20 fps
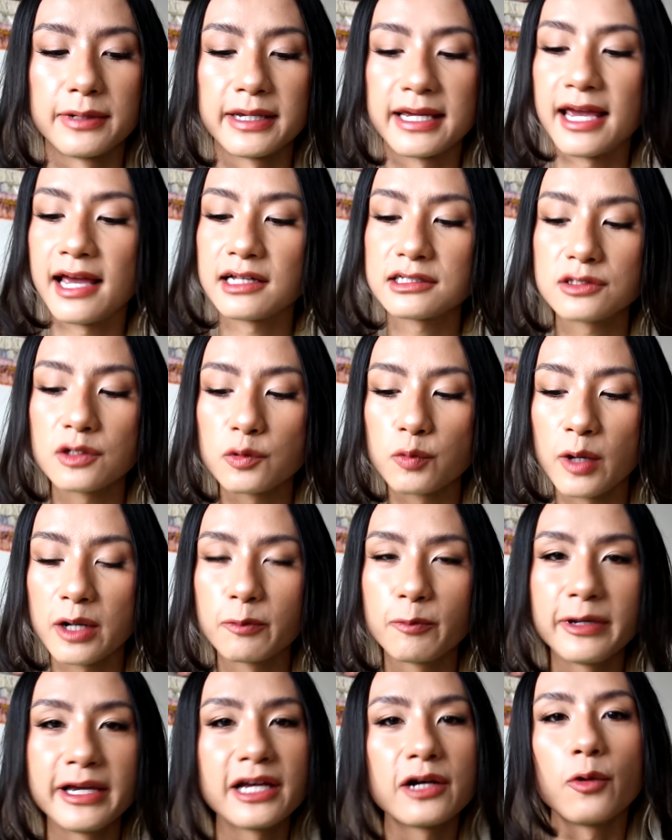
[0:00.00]
he canceled
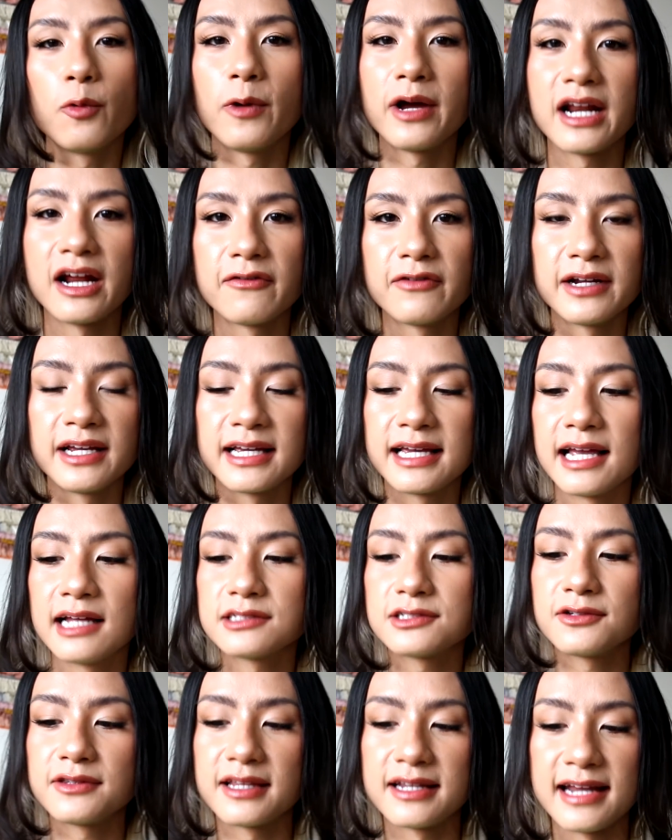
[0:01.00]
1 week, whatever. He
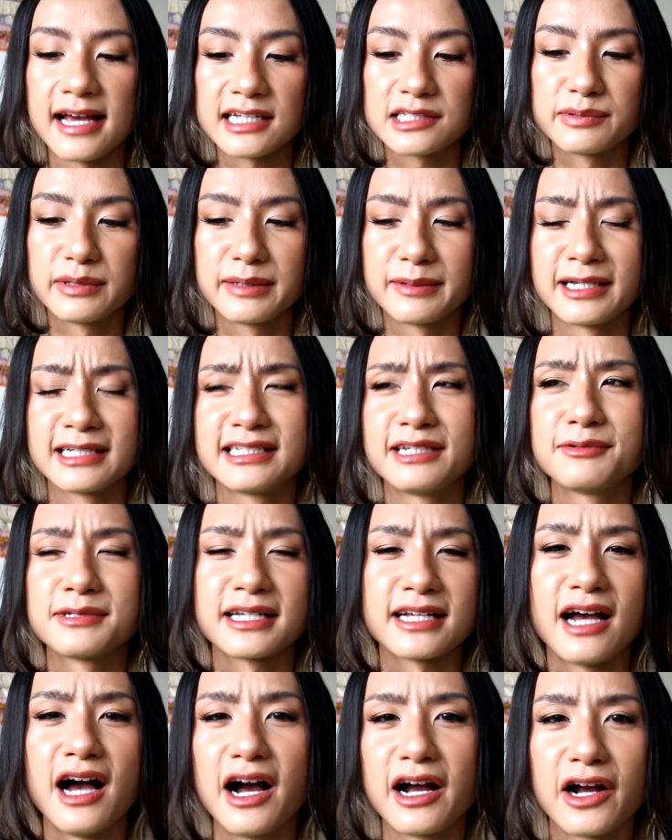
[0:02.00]
canceled the next week because he was
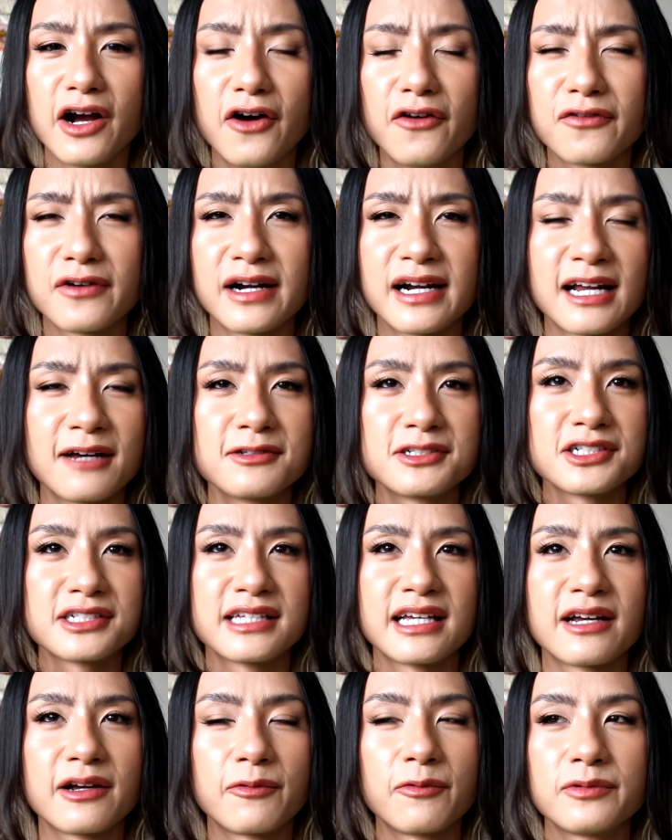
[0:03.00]
like hungover, and I was just
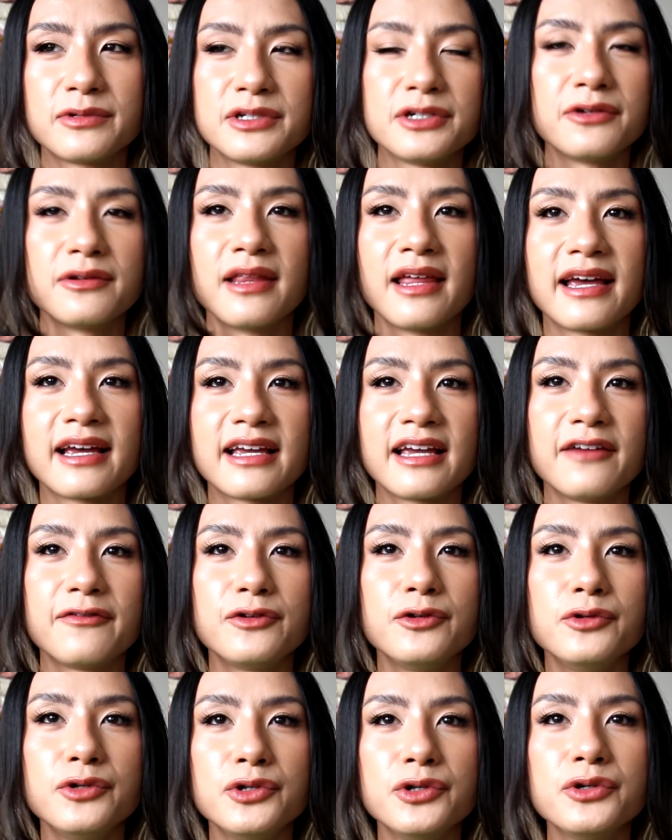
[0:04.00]
like, dude, like if
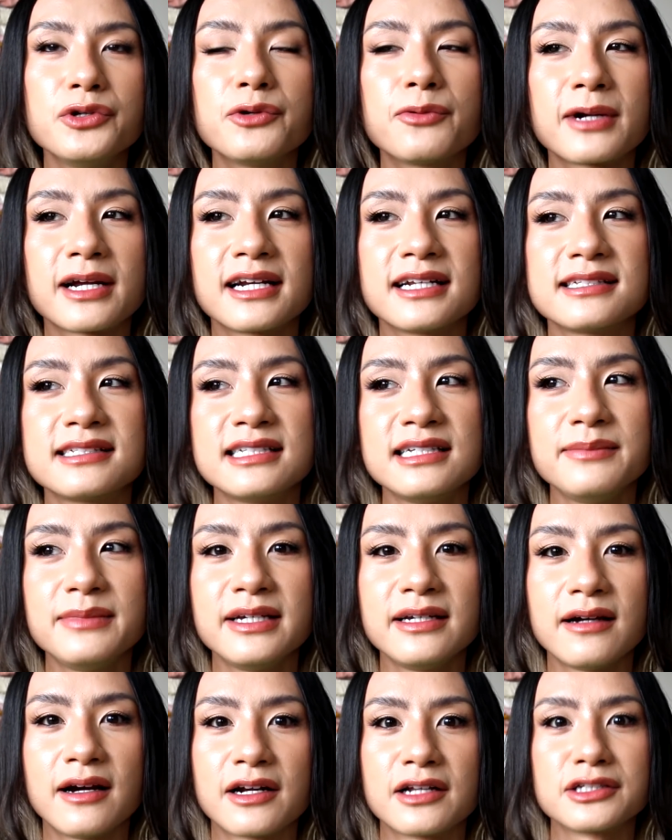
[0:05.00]
you knew you were gonna see
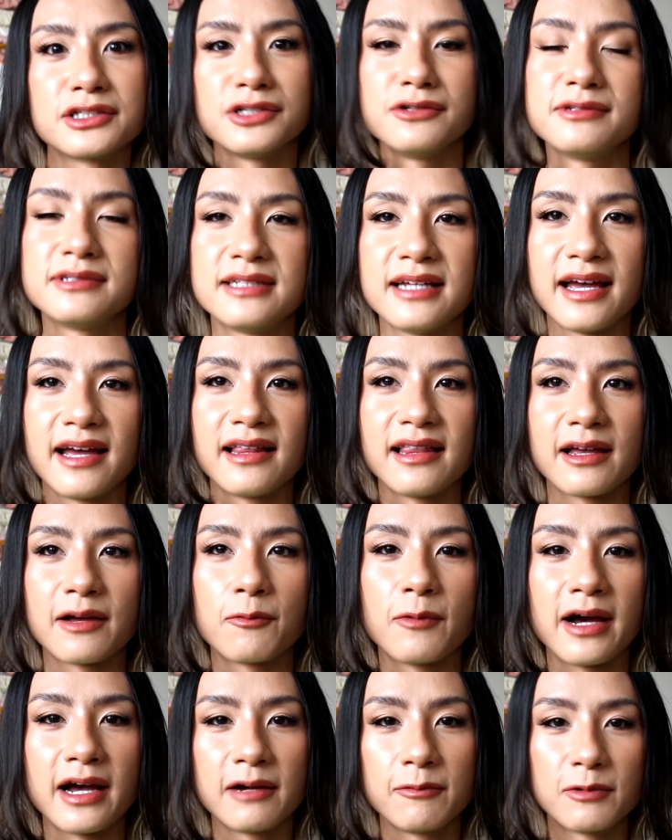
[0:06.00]
me on a Tuesday, like
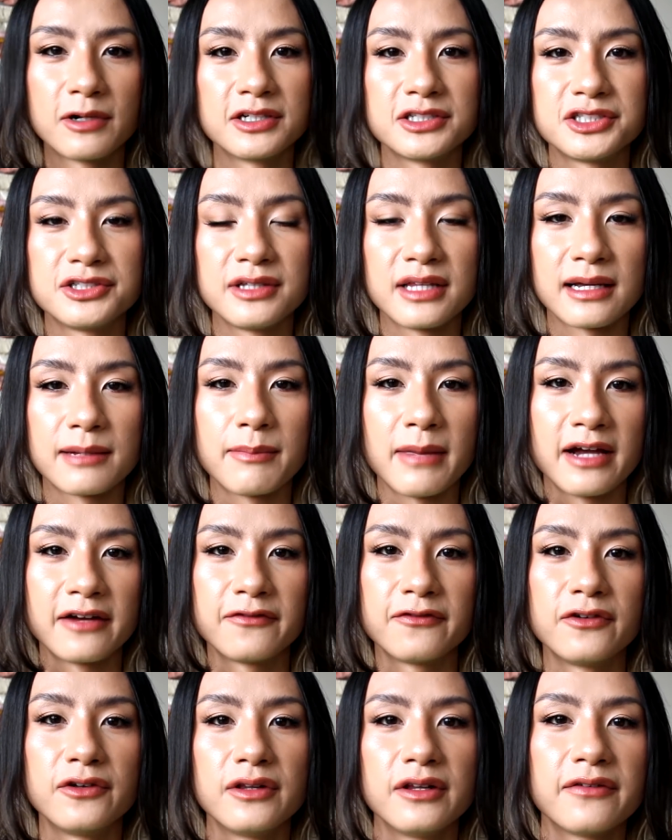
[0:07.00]
why weren't you like
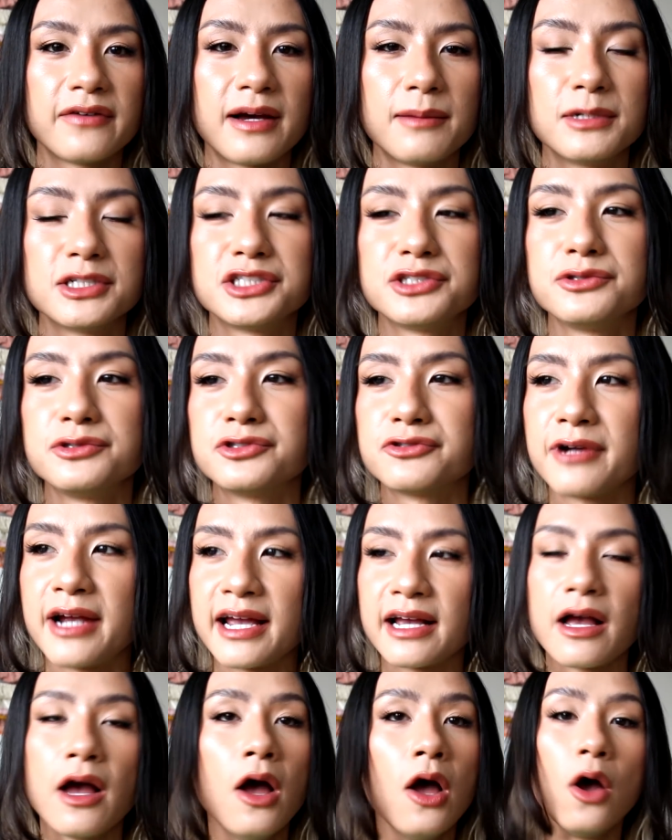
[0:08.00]
mindful of how much you
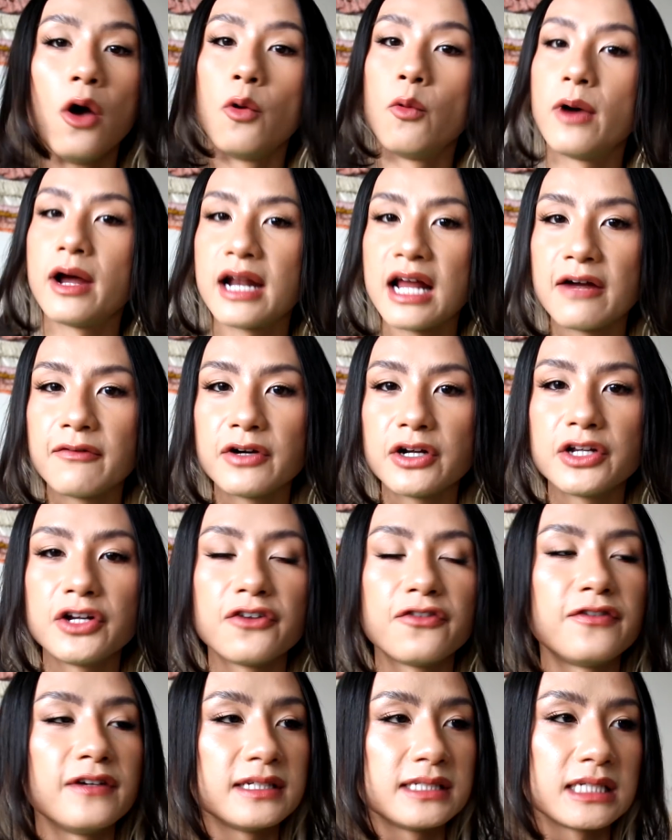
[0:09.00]
drank? Whatever, you
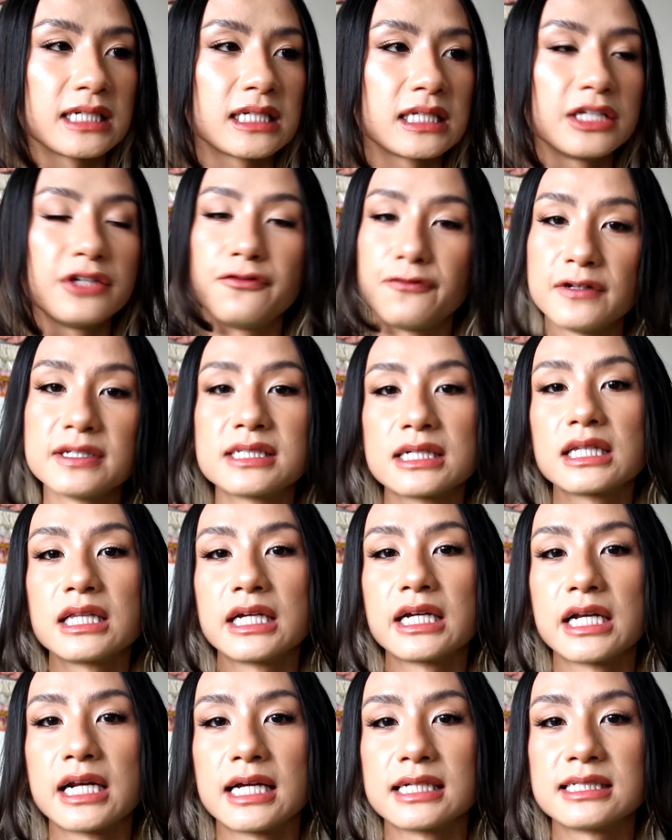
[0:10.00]

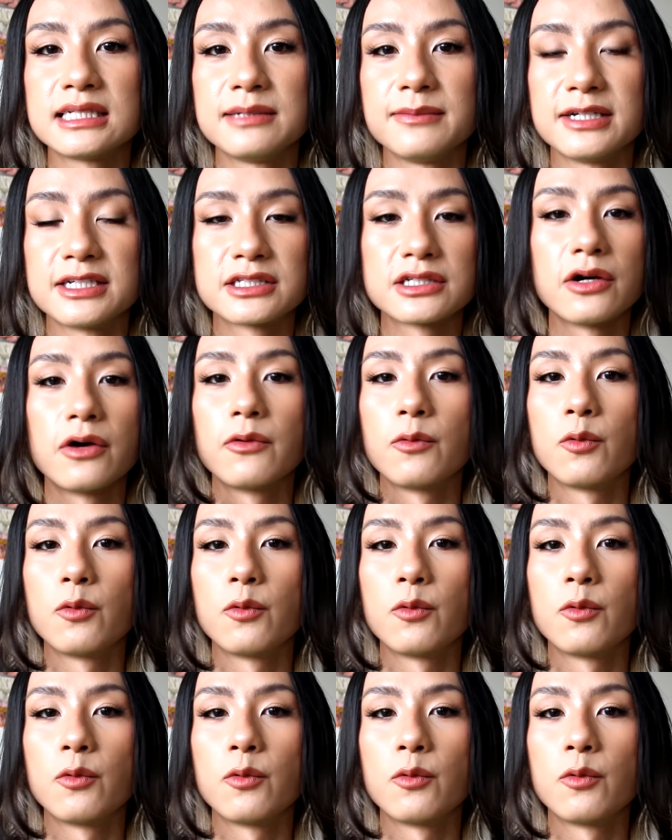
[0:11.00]
physically cannot see me, so